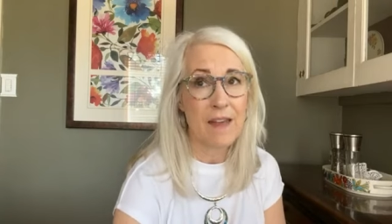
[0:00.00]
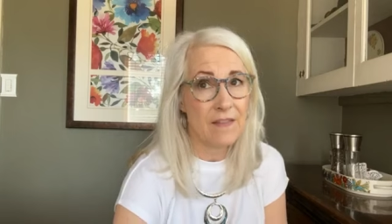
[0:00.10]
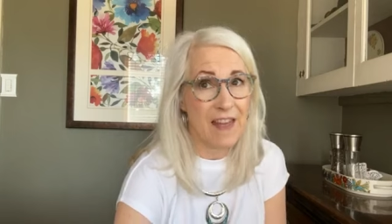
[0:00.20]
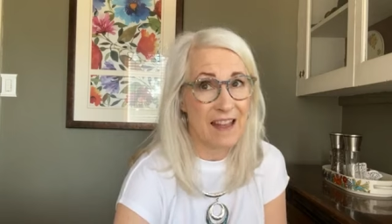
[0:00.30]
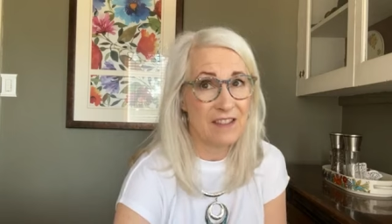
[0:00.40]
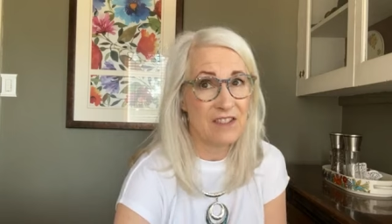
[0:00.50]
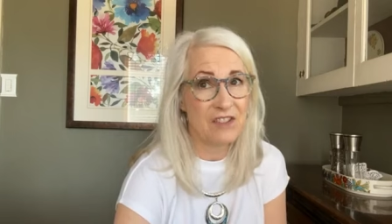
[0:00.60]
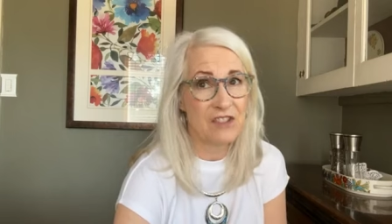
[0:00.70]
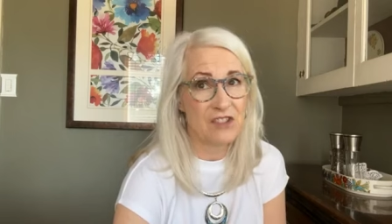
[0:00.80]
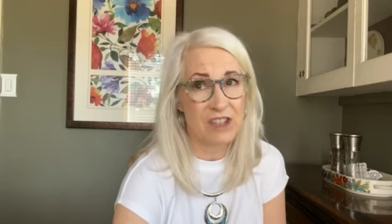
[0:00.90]
and
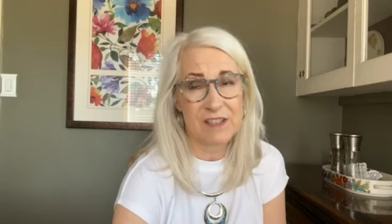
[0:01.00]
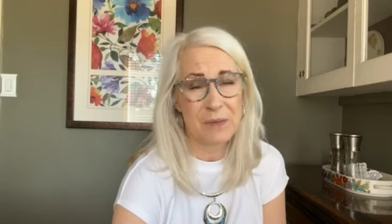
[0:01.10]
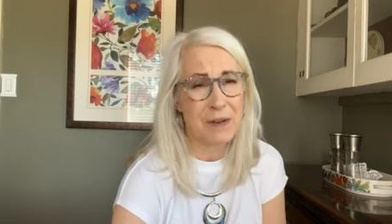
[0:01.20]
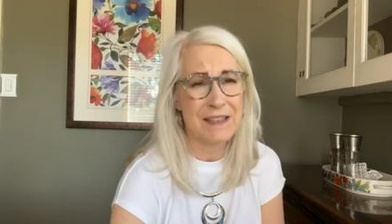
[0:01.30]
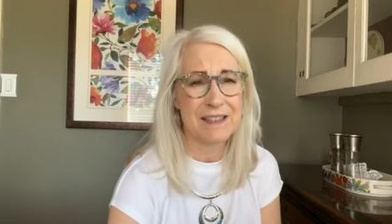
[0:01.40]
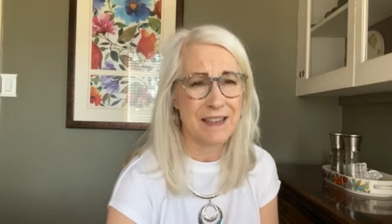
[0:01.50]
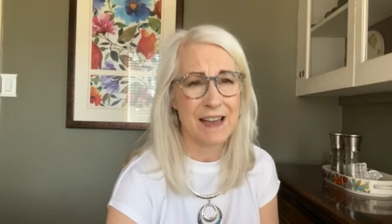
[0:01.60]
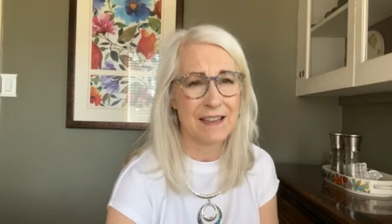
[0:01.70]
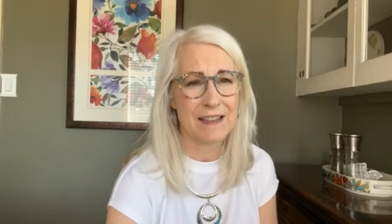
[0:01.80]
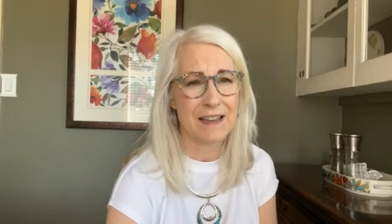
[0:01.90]
that's just what it
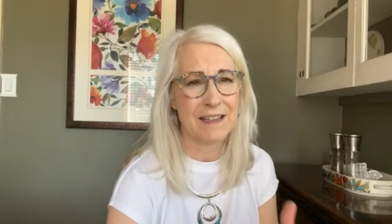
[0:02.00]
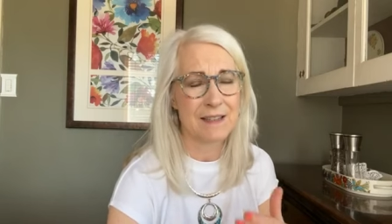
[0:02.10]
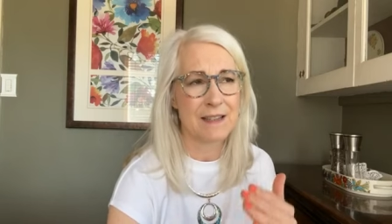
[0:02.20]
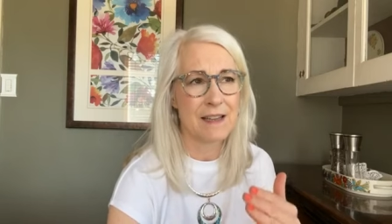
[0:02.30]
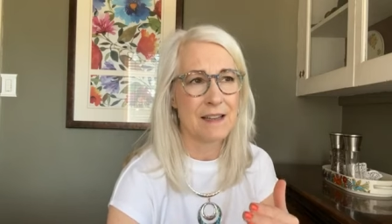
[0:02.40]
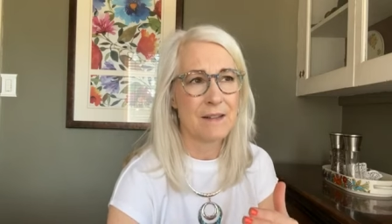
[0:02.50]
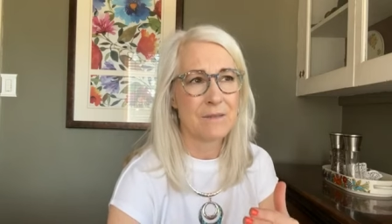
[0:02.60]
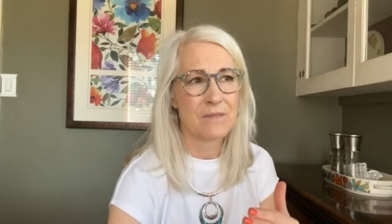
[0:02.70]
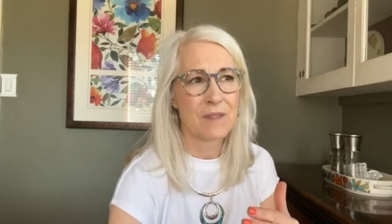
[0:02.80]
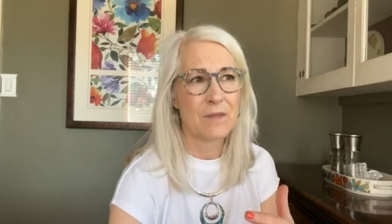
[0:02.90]
does. And it's
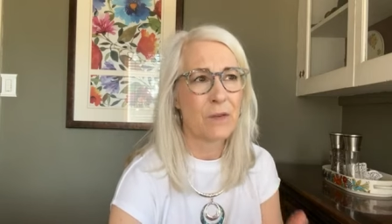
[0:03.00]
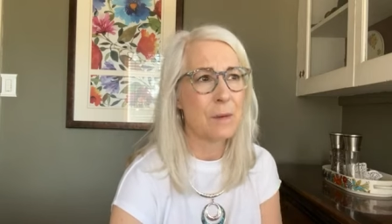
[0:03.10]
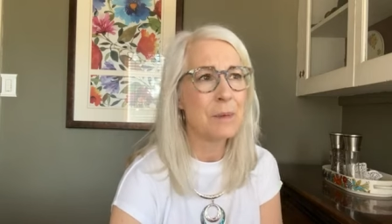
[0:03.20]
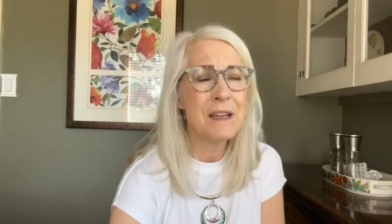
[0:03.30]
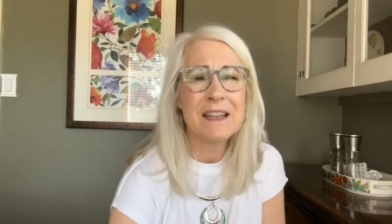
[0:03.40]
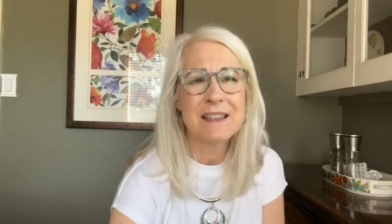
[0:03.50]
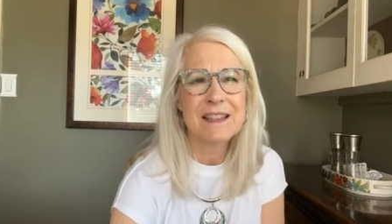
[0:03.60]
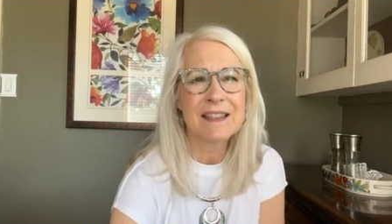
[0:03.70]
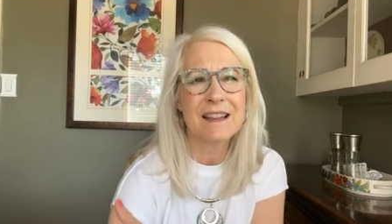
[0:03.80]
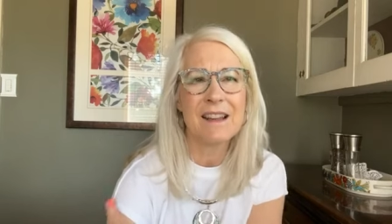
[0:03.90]

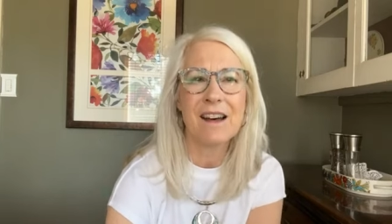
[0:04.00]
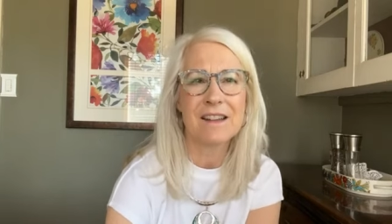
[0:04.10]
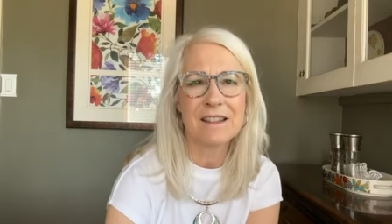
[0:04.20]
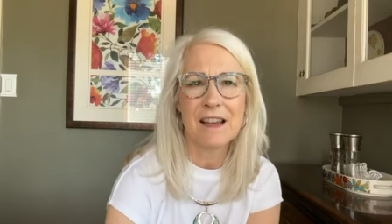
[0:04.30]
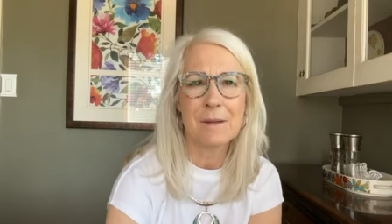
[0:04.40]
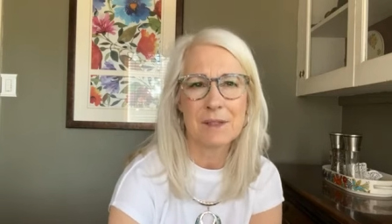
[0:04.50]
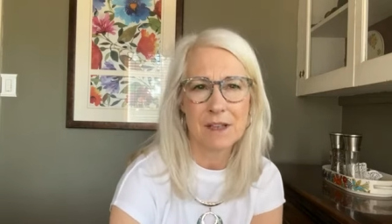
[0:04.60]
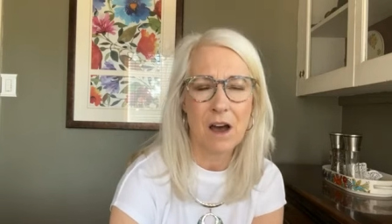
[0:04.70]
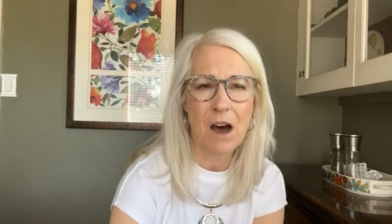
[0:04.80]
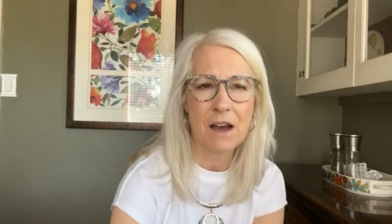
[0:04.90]
frumpiness is a lot of times
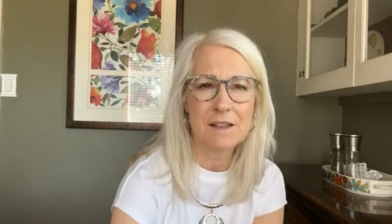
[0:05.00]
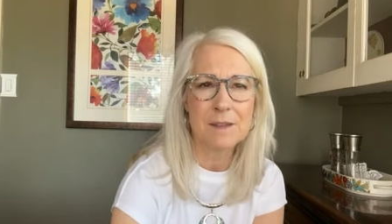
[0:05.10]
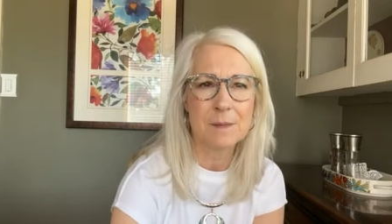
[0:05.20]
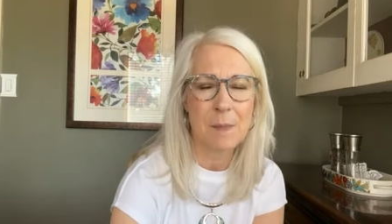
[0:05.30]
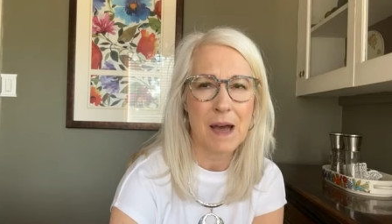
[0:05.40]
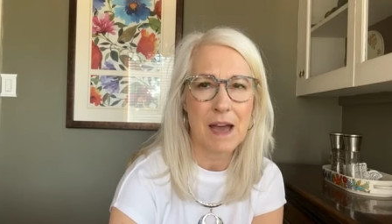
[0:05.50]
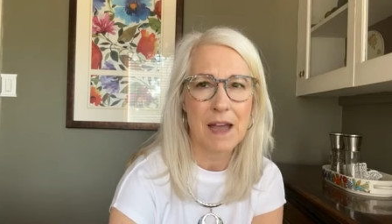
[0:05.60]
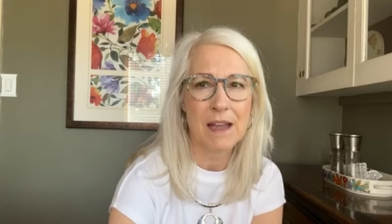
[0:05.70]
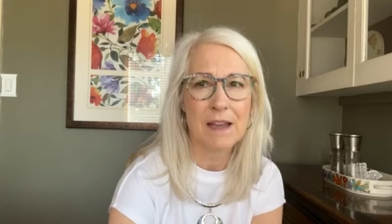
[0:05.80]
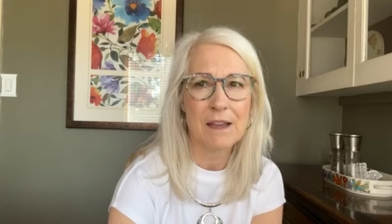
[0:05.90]
caused
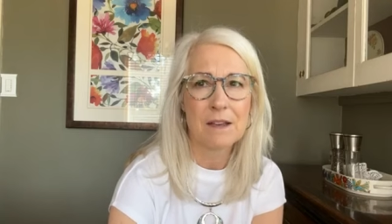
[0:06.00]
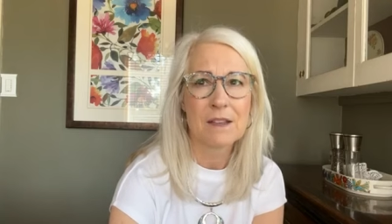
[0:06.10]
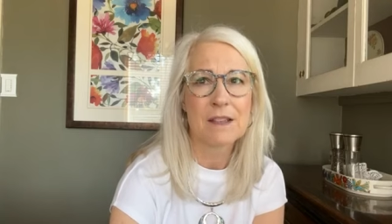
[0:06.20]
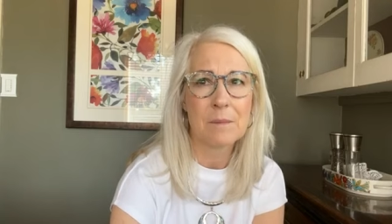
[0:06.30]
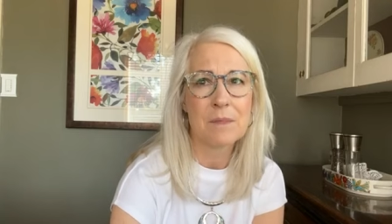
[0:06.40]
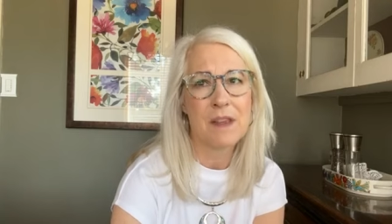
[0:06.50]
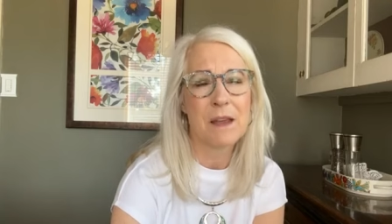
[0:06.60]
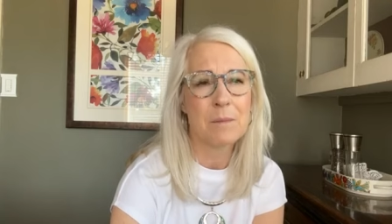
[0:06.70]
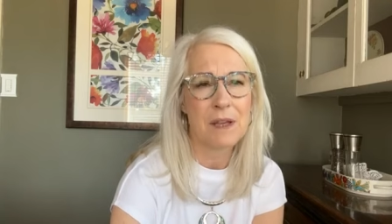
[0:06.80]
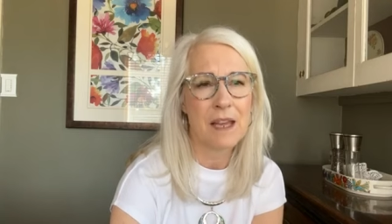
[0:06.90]
by
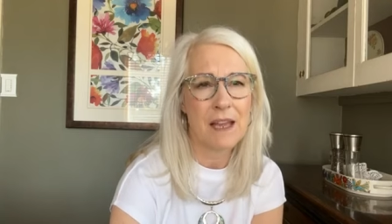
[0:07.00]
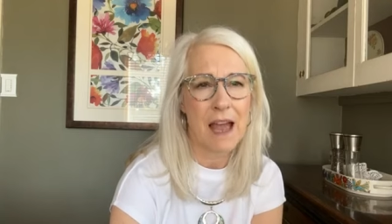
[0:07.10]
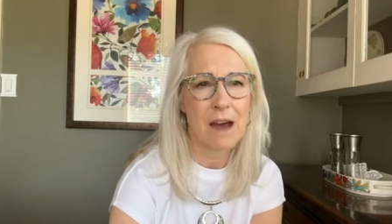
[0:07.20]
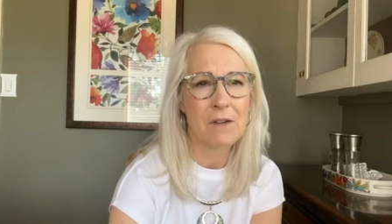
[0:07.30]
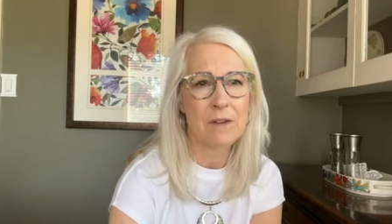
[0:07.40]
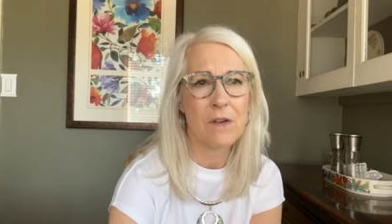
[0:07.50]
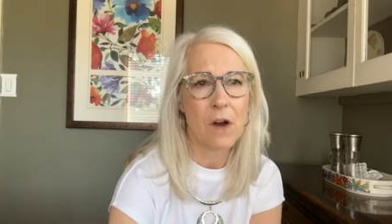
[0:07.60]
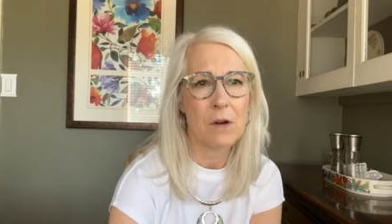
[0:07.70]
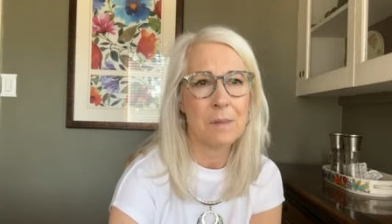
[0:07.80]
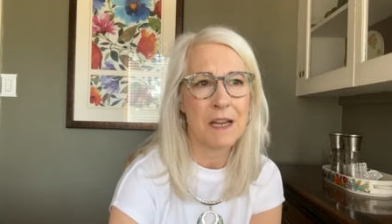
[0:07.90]
something being out of
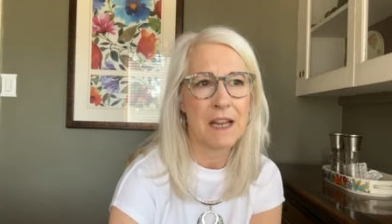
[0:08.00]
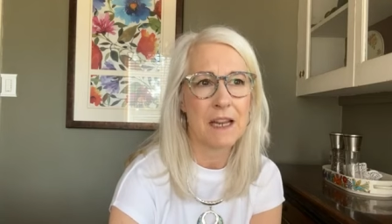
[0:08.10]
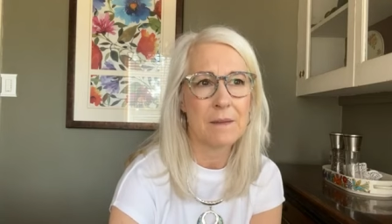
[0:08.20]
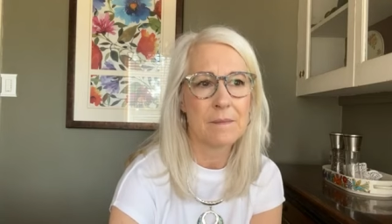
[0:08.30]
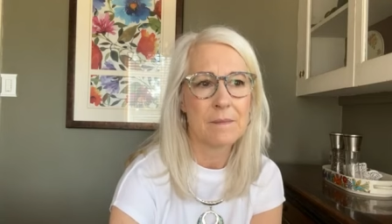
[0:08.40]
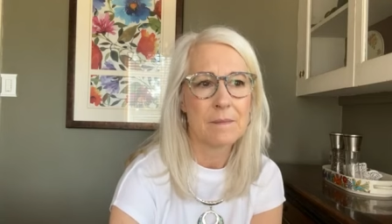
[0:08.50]
harmony.